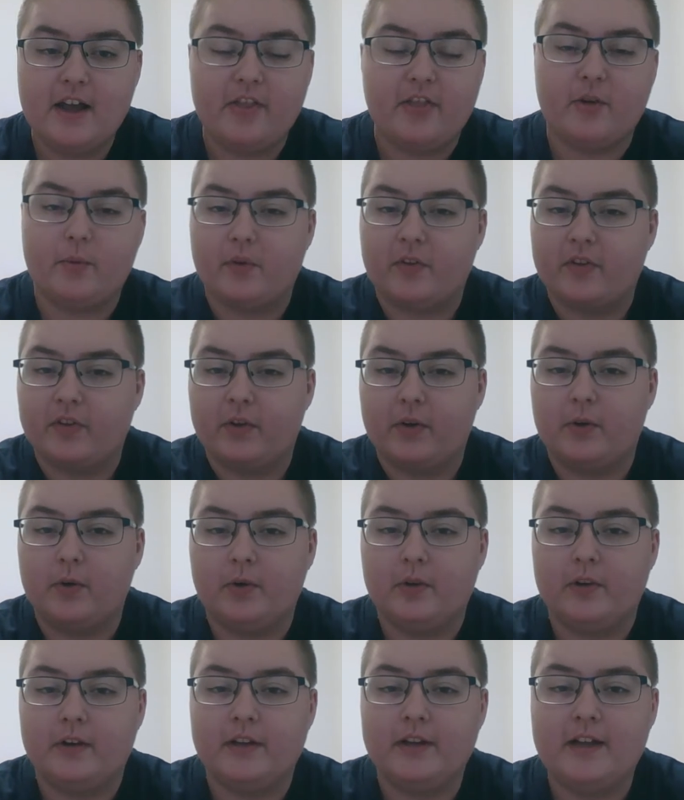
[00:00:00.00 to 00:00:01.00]
there was the
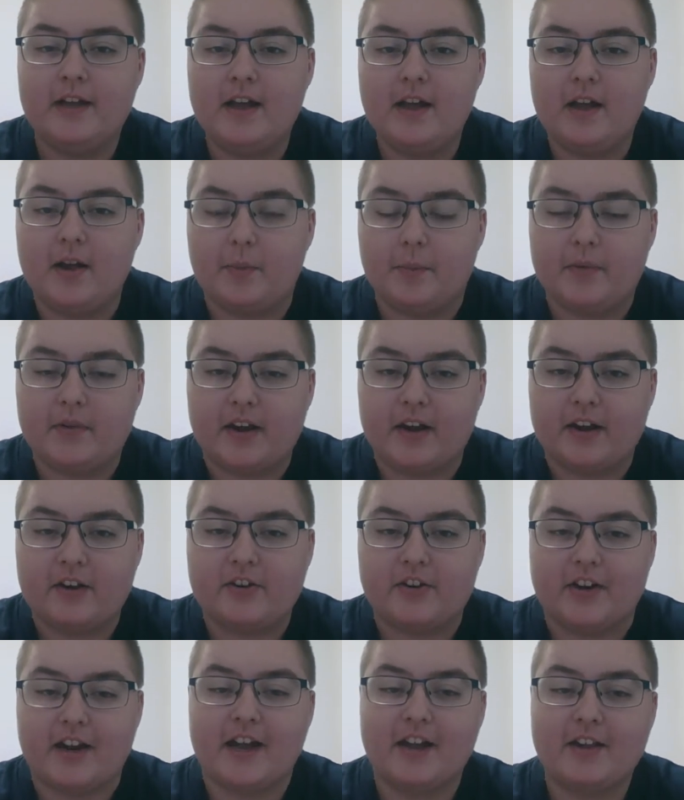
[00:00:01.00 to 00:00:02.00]
whole
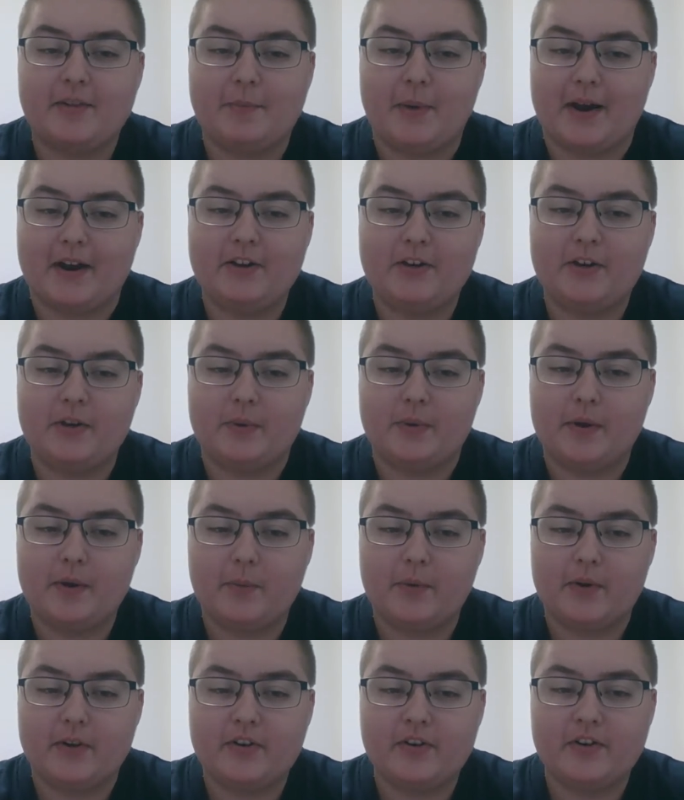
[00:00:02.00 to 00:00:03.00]
obsession aspect to it,
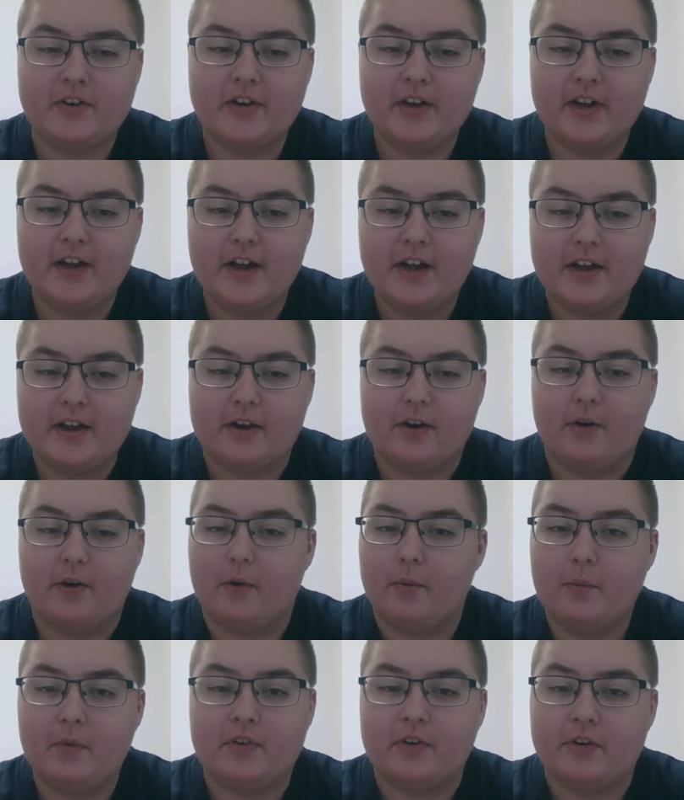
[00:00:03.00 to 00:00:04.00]
which,
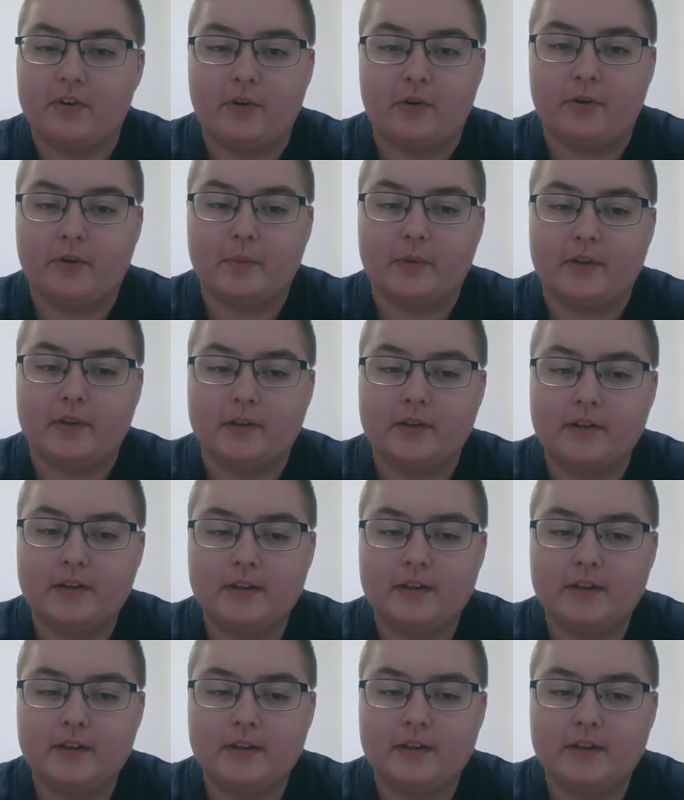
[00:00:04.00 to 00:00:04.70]
wasn't normal.